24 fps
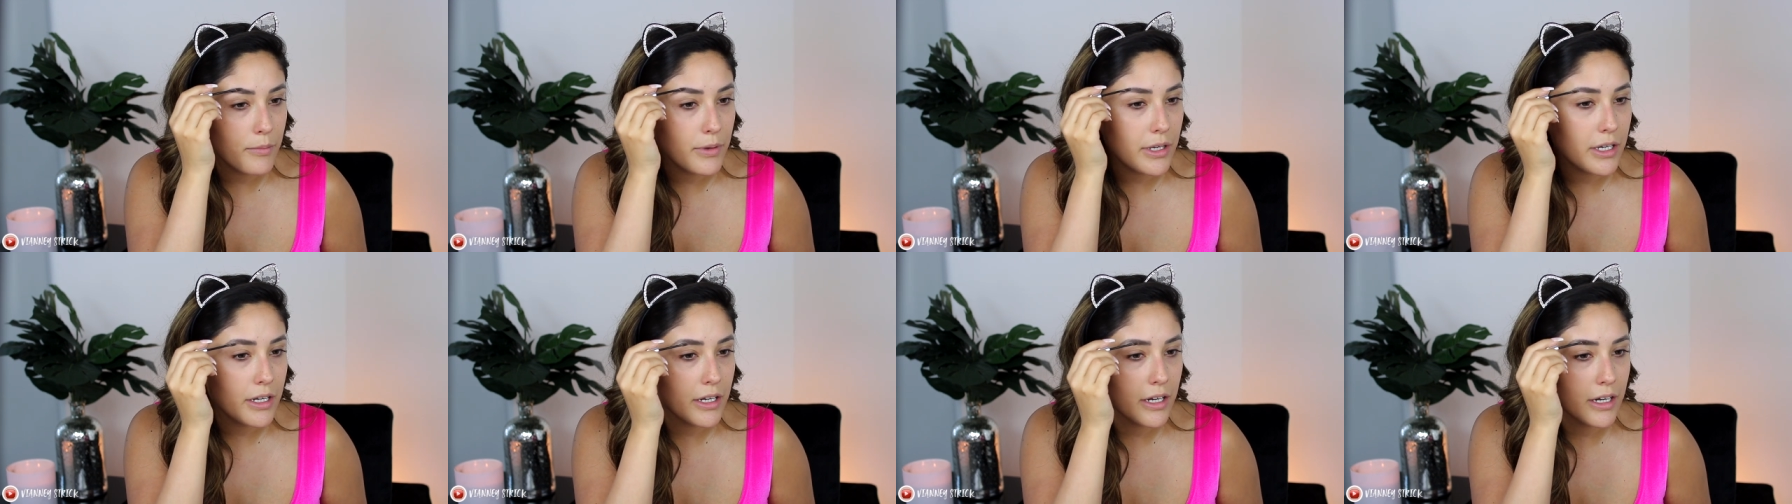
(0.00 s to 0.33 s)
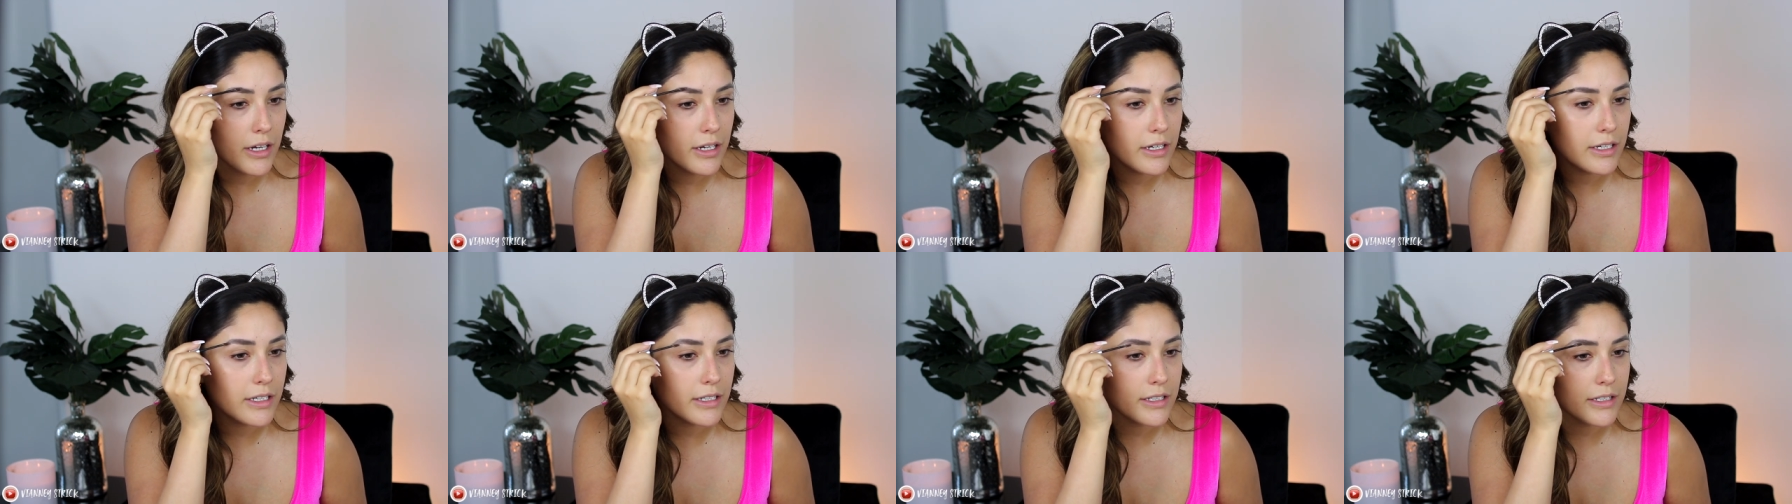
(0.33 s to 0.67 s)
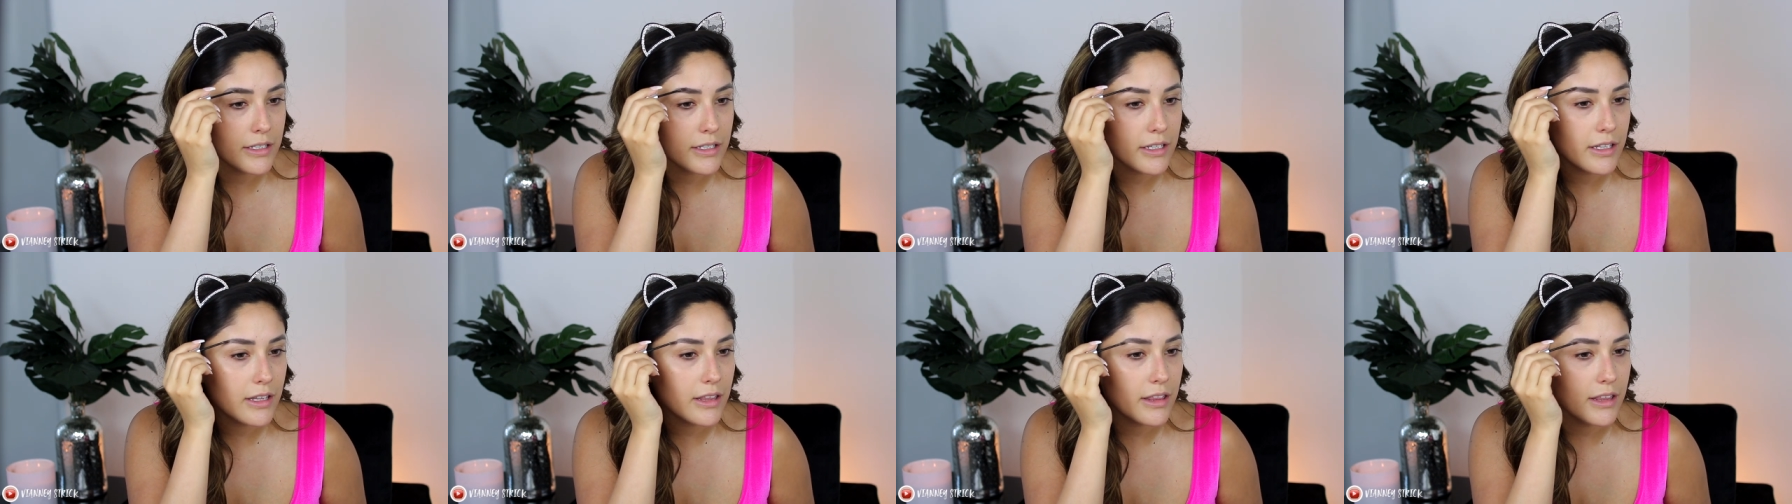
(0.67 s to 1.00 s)

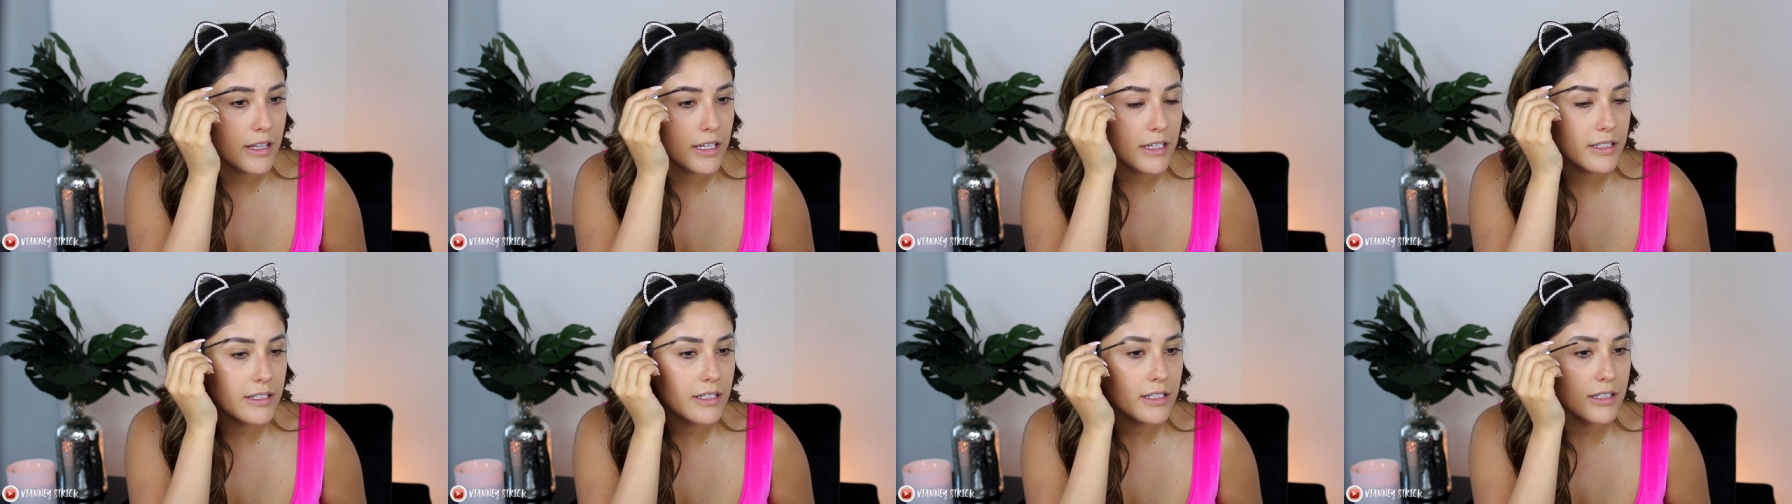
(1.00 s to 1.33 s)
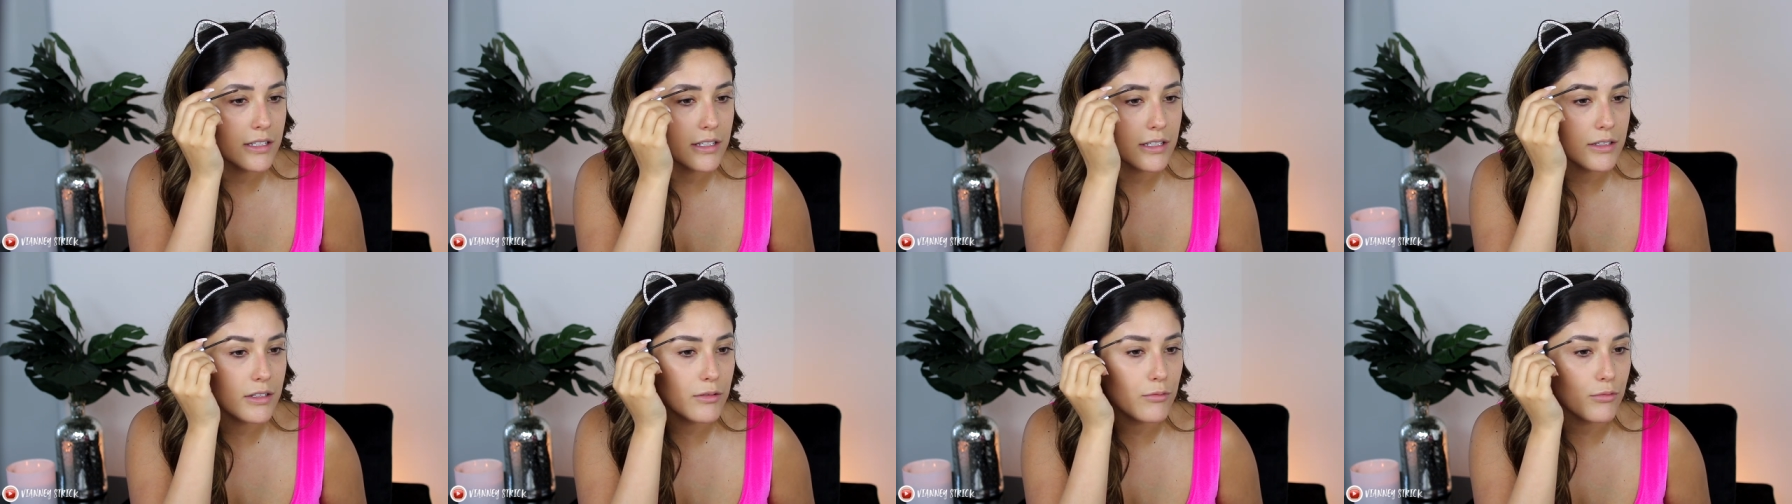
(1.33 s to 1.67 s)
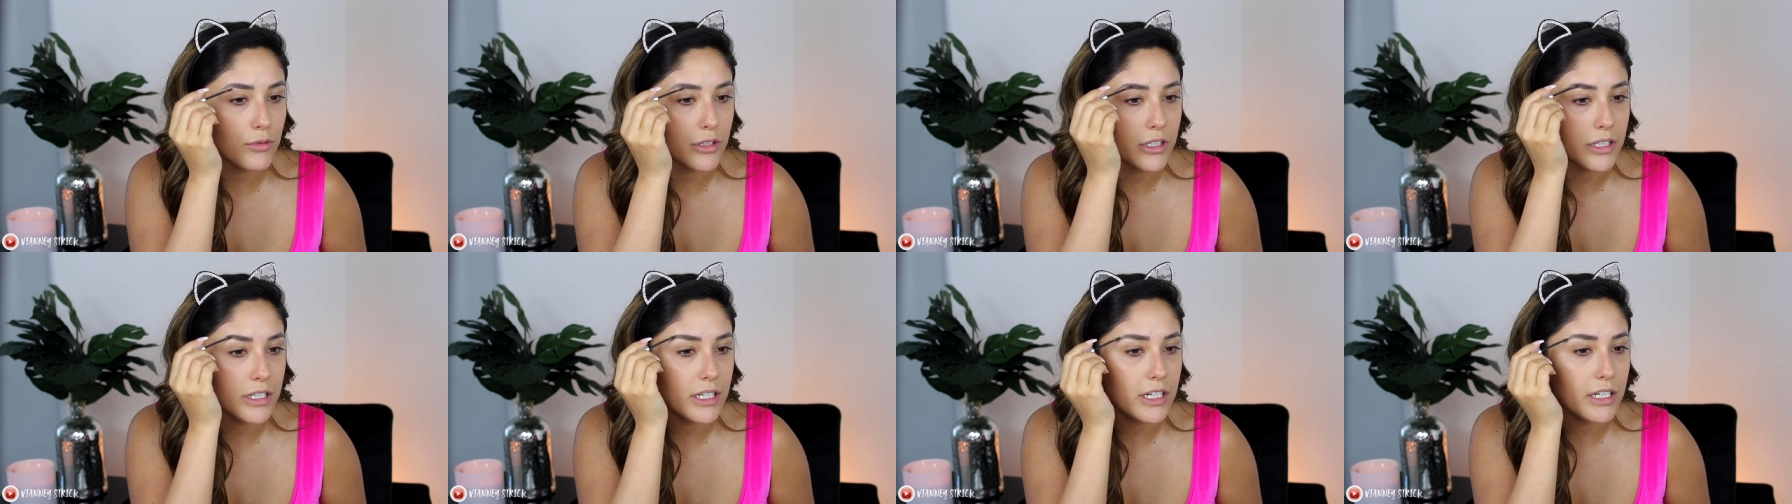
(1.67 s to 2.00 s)
because this is
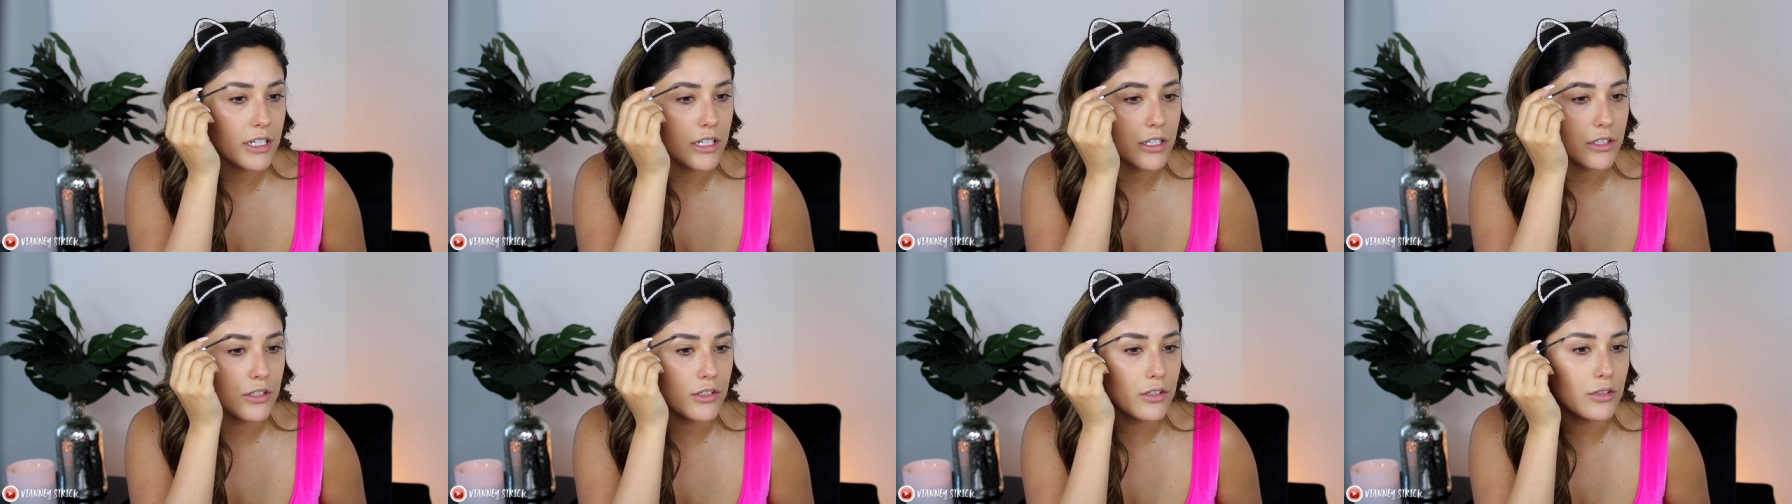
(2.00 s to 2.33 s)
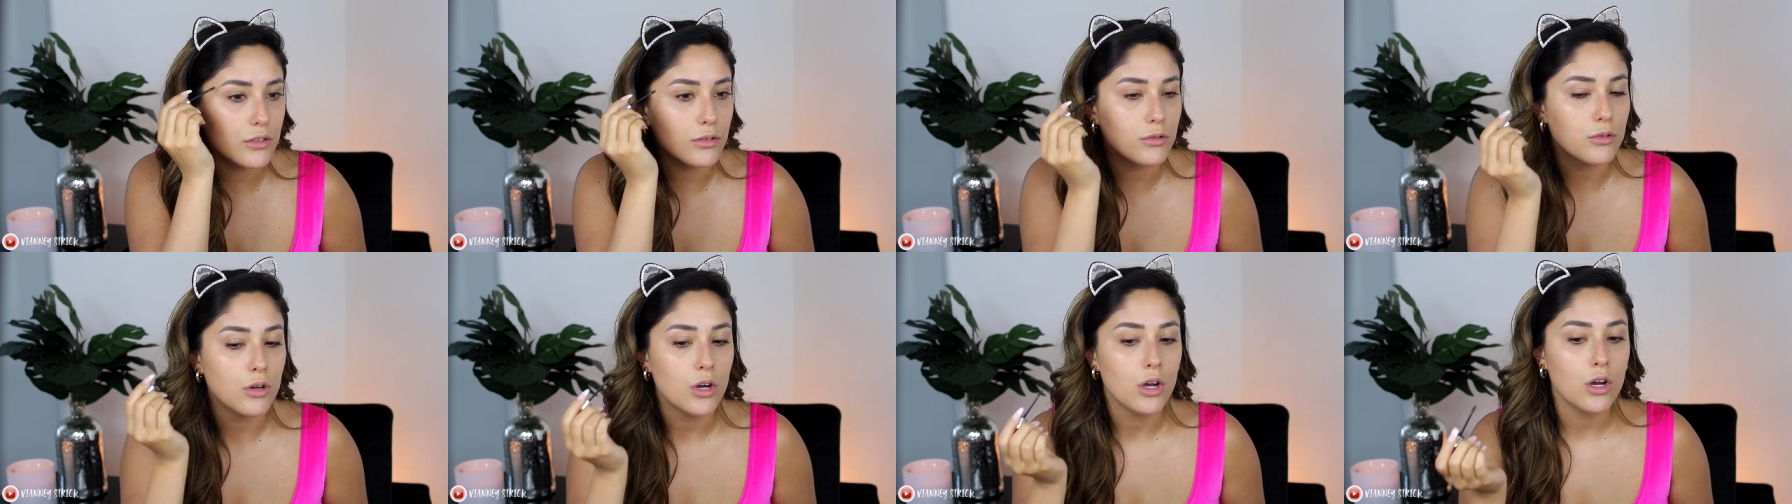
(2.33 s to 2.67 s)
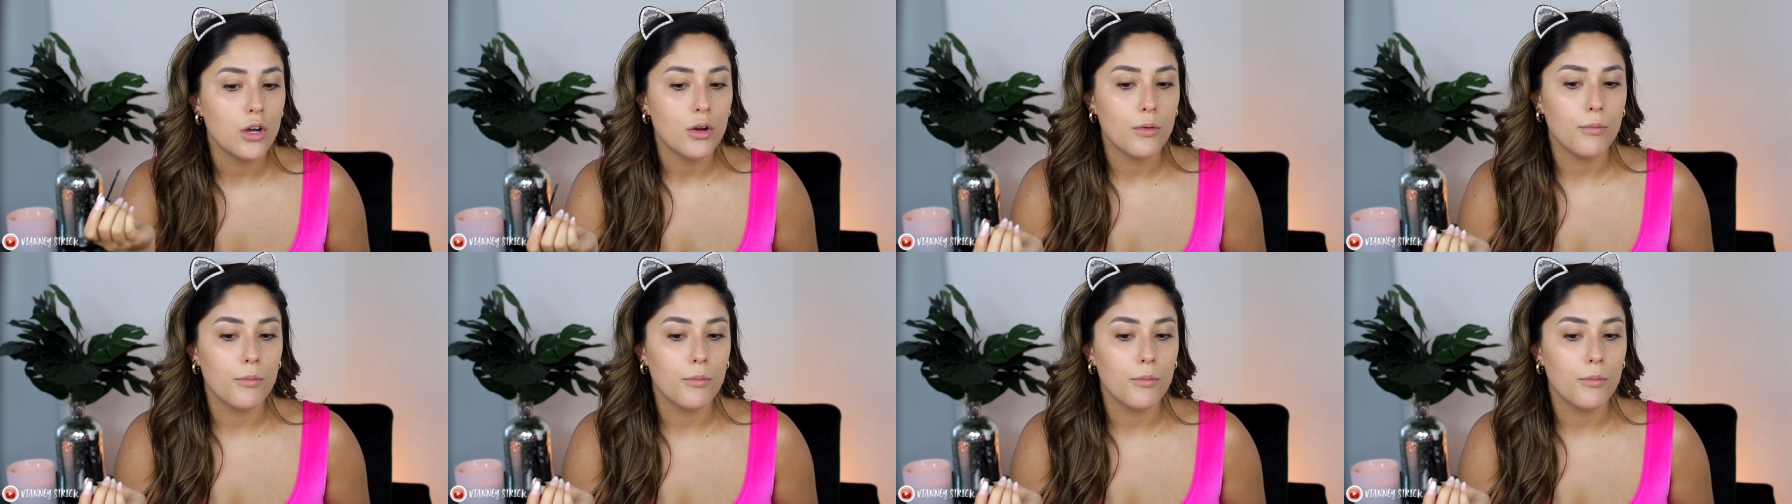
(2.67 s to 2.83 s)
really going to do